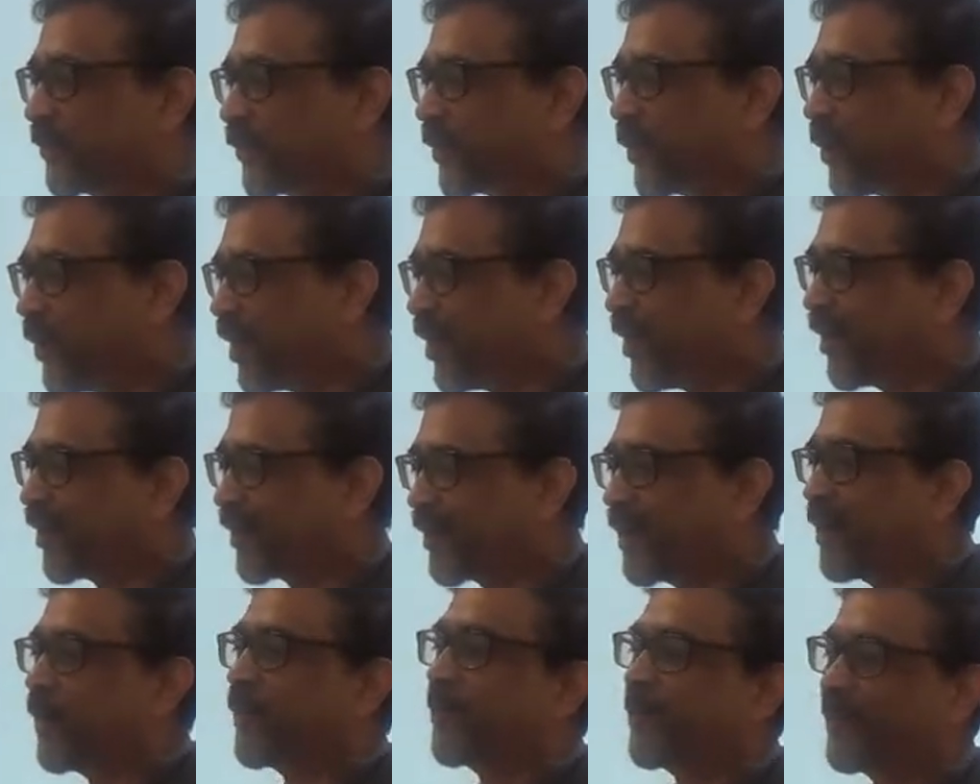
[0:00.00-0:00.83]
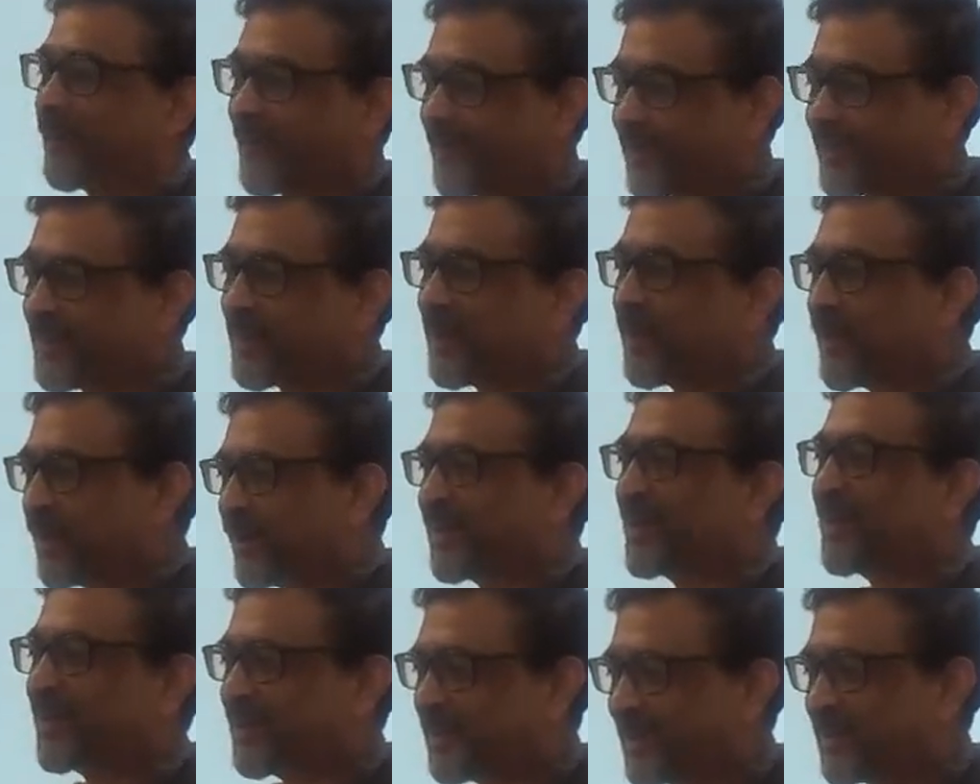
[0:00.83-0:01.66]
All governments, all
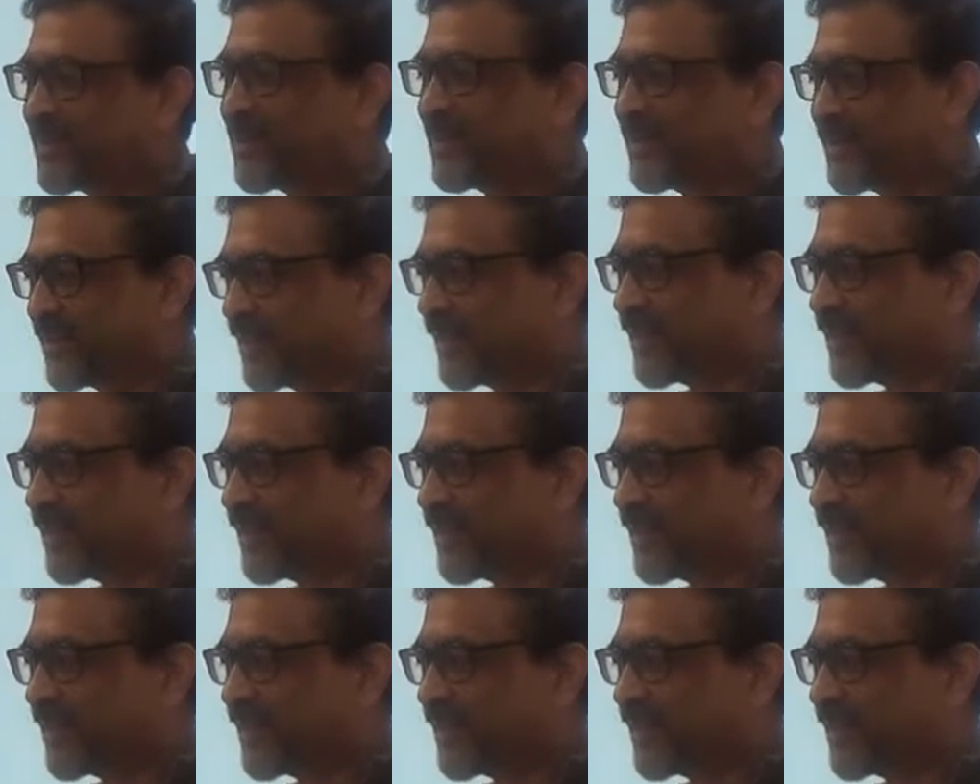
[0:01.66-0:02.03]
countries